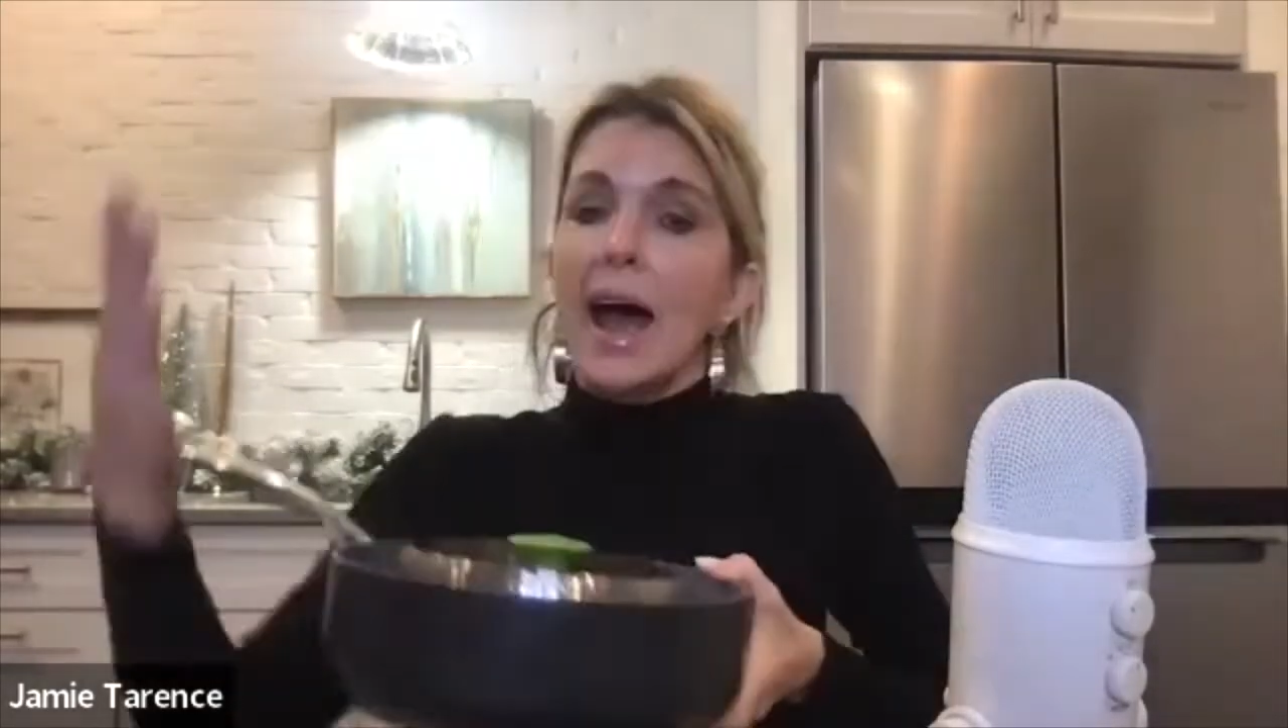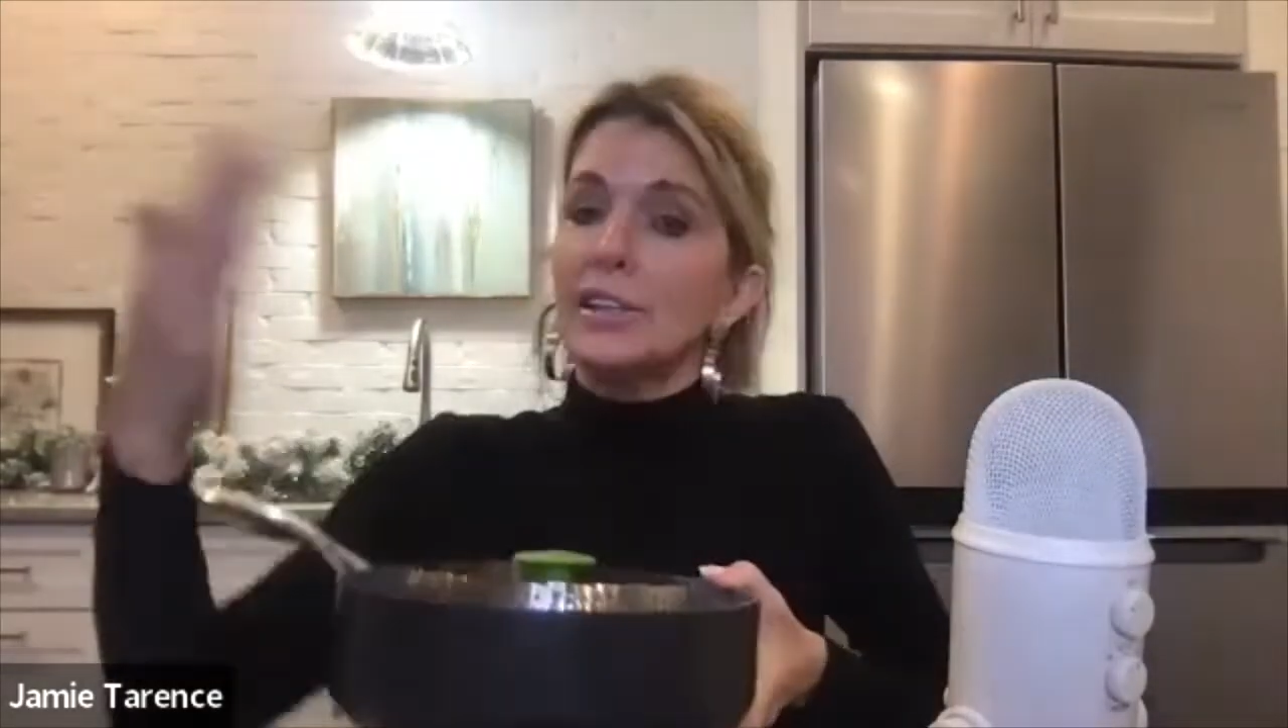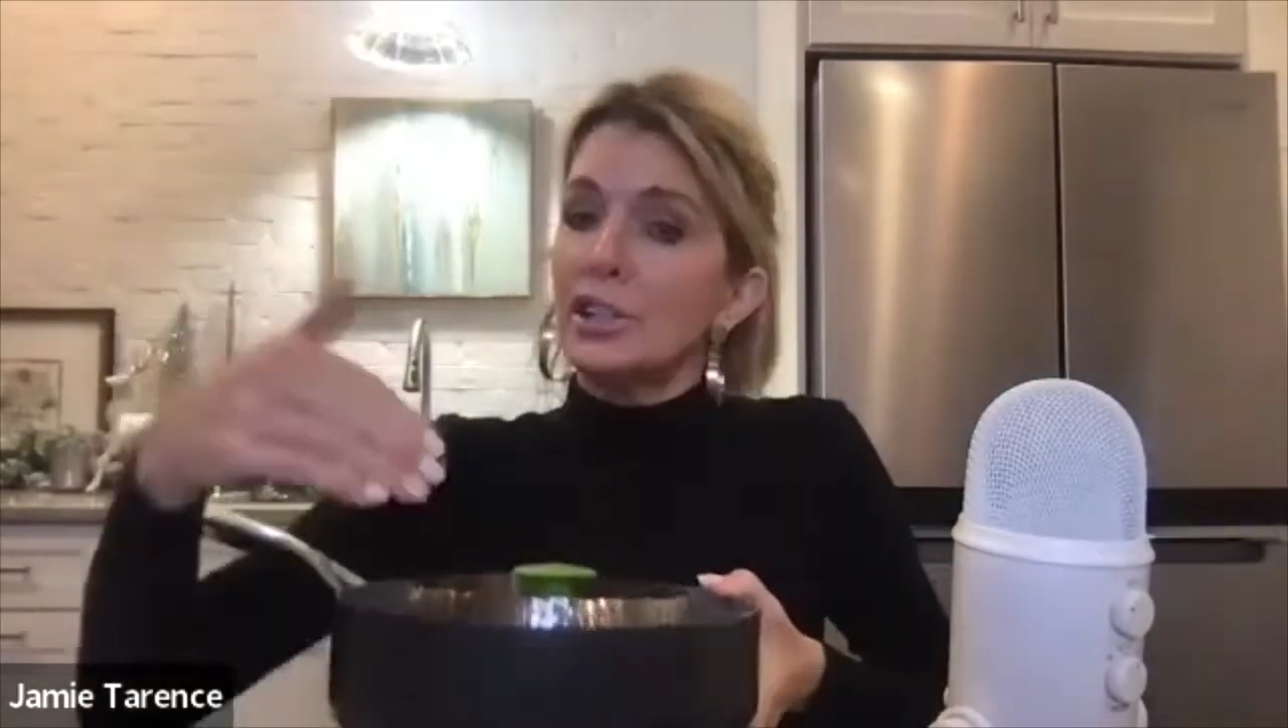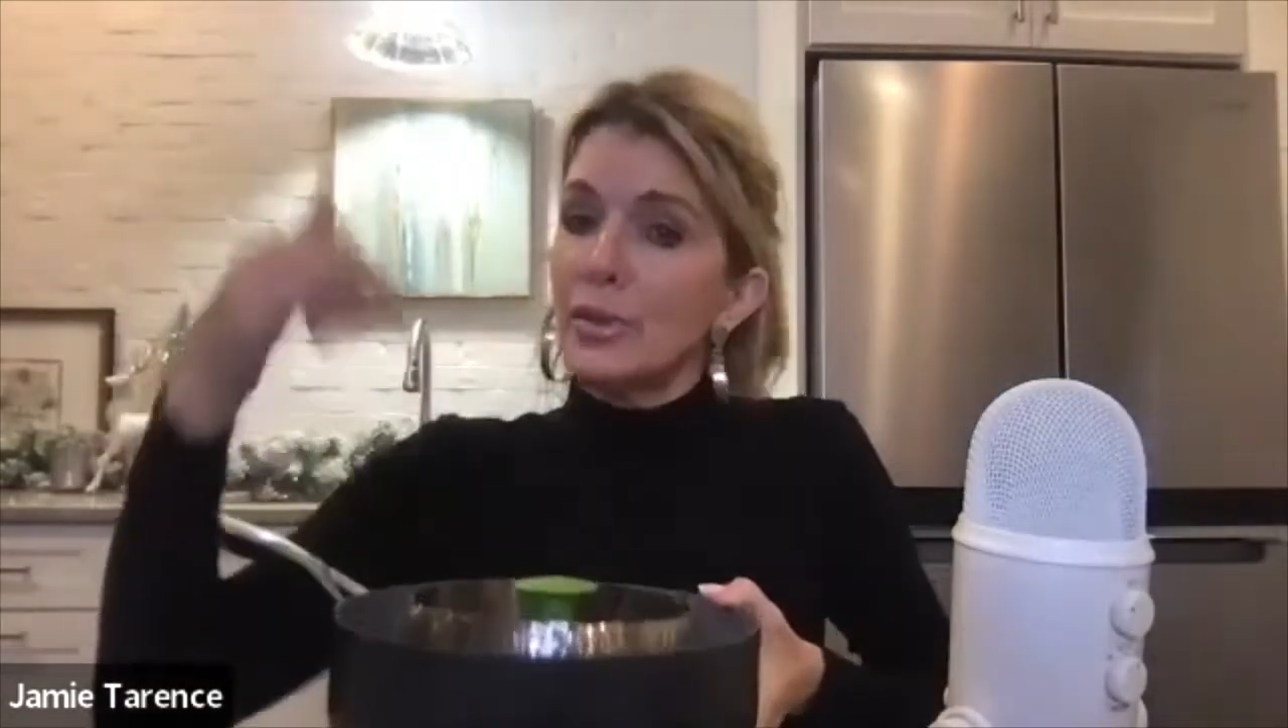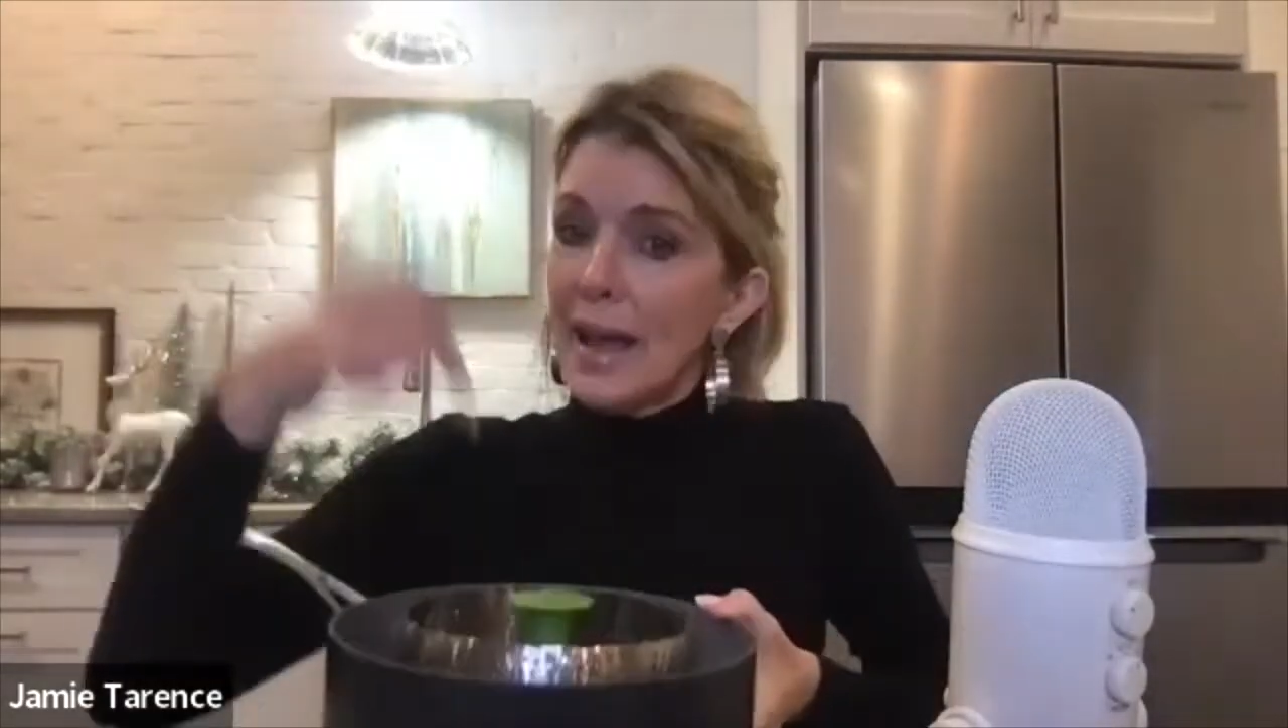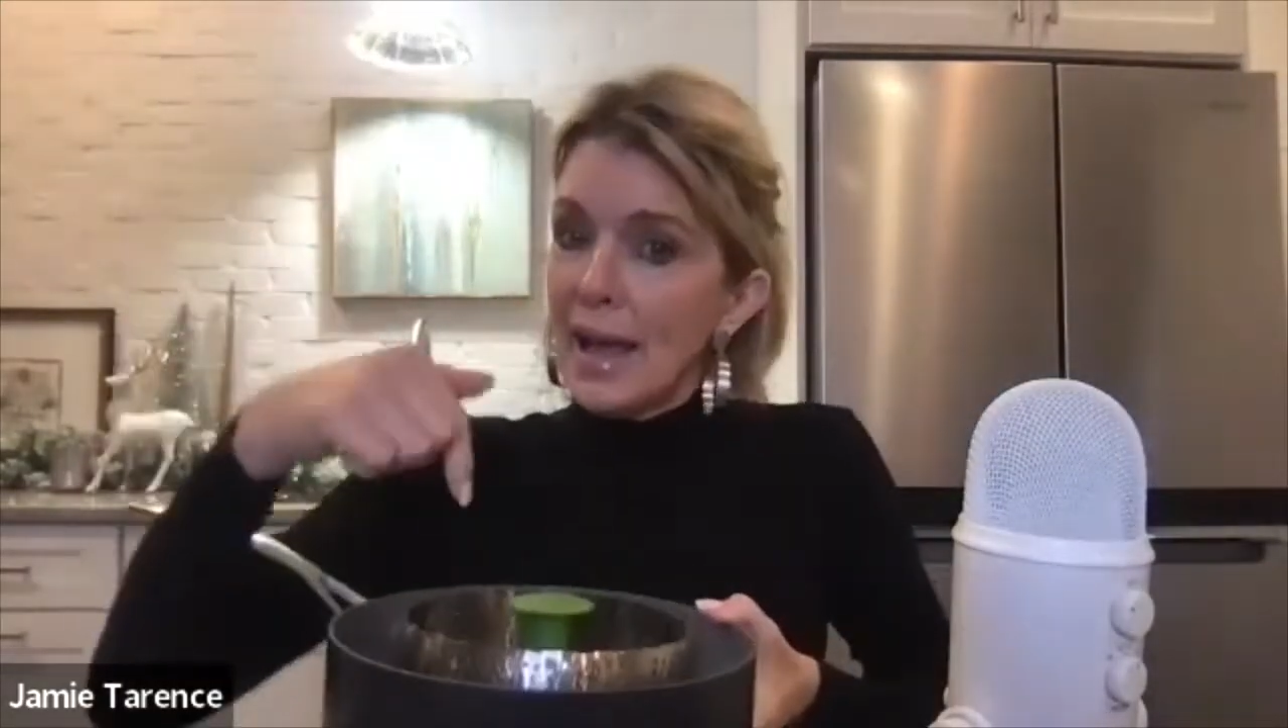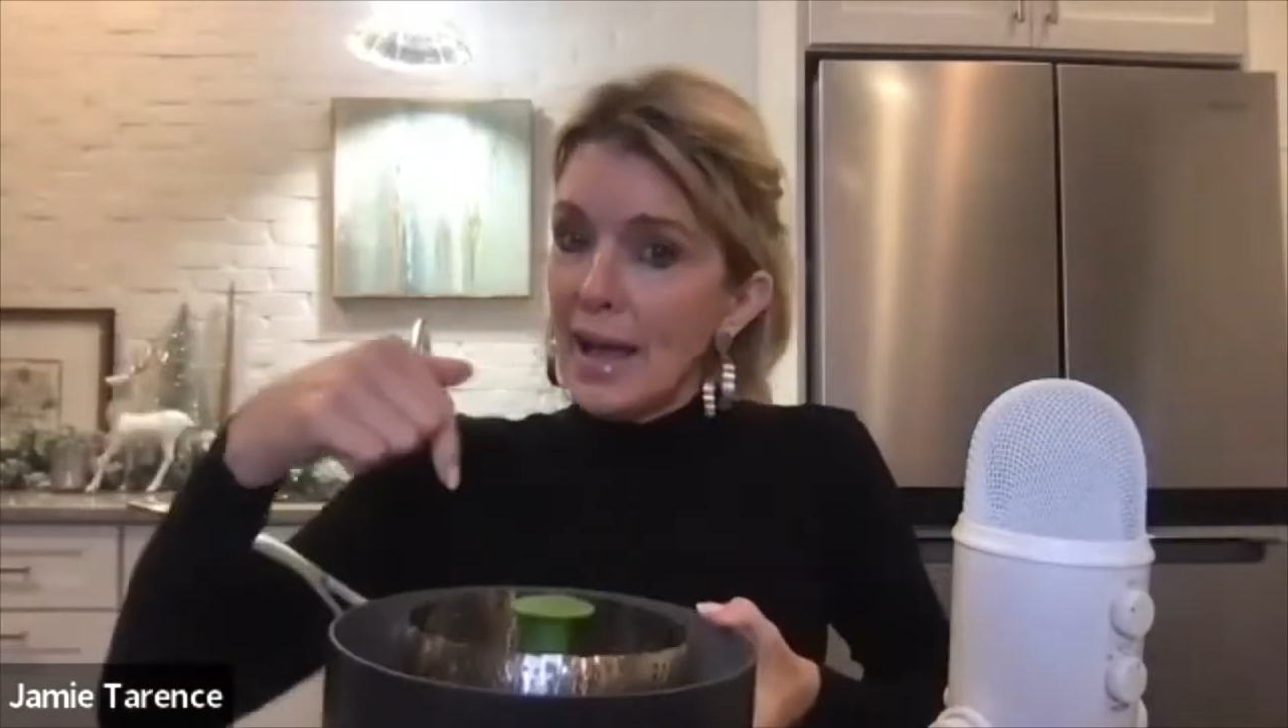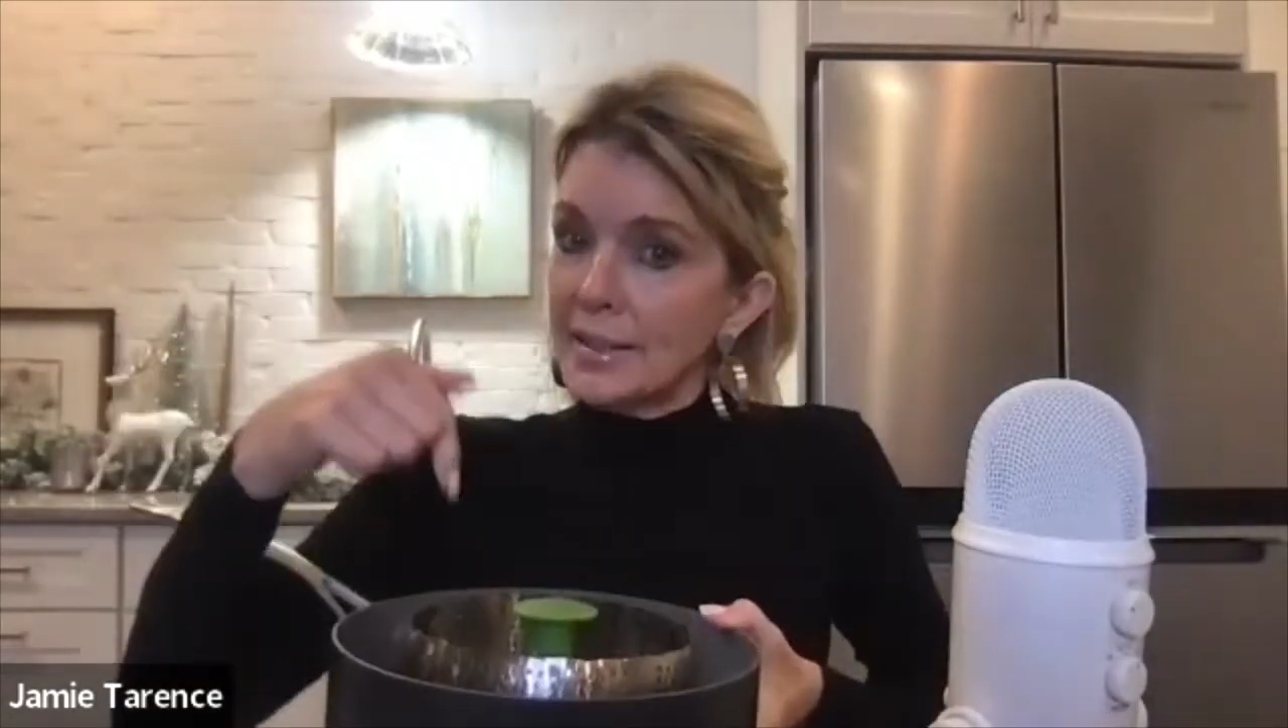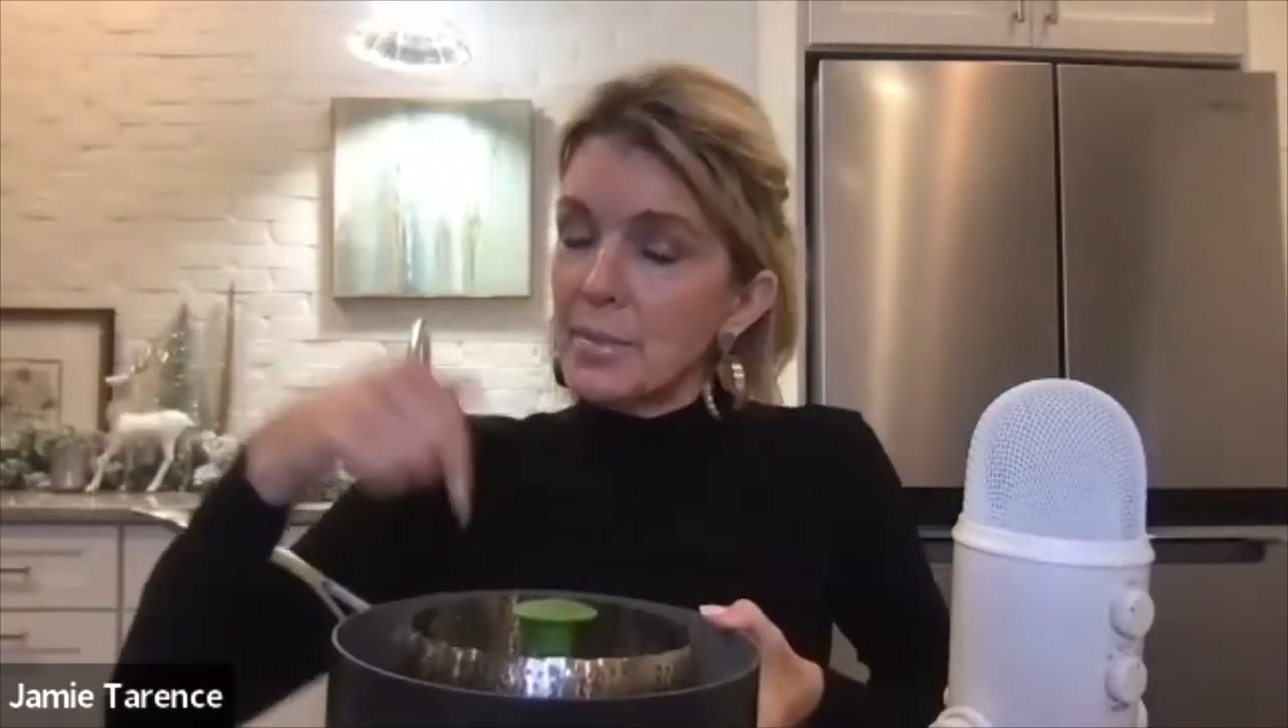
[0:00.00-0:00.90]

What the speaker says: do eggs